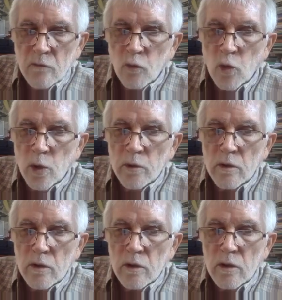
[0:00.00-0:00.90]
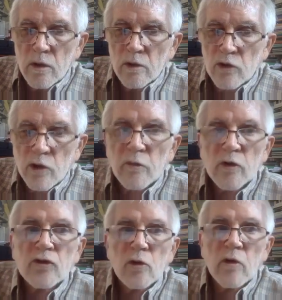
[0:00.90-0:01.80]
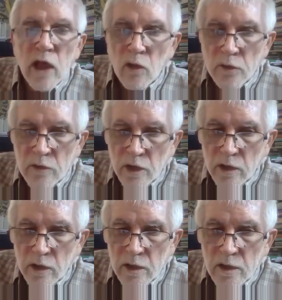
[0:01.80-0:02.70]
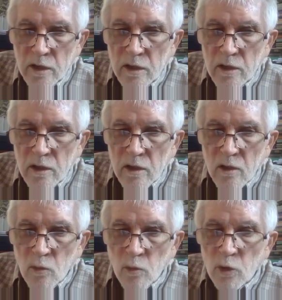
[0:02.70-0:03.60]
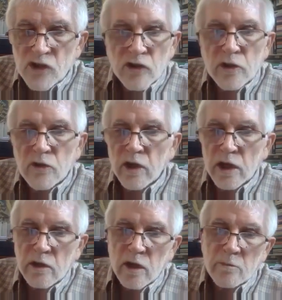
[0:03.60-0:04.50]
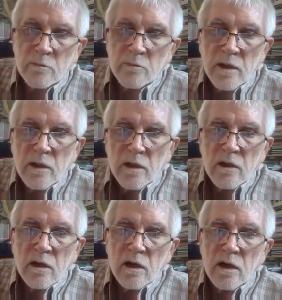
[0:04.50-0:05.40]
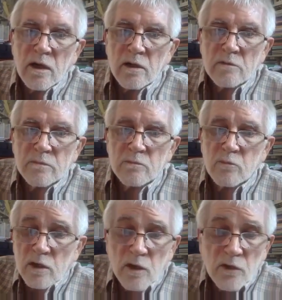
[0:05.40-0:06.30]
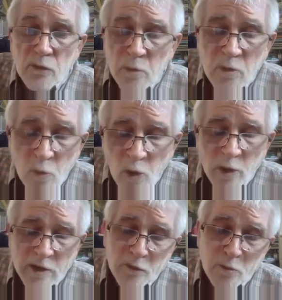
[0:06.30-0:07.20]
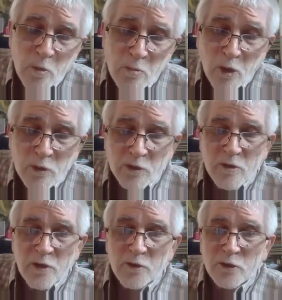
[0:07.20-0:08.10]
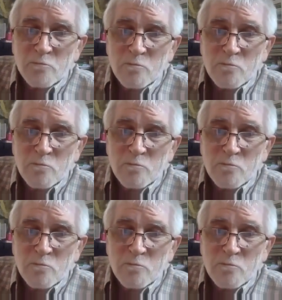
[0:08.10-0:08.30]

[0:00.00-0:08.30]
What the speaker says: for universal health care. We should take up what Elizabeth Warren has proposed in this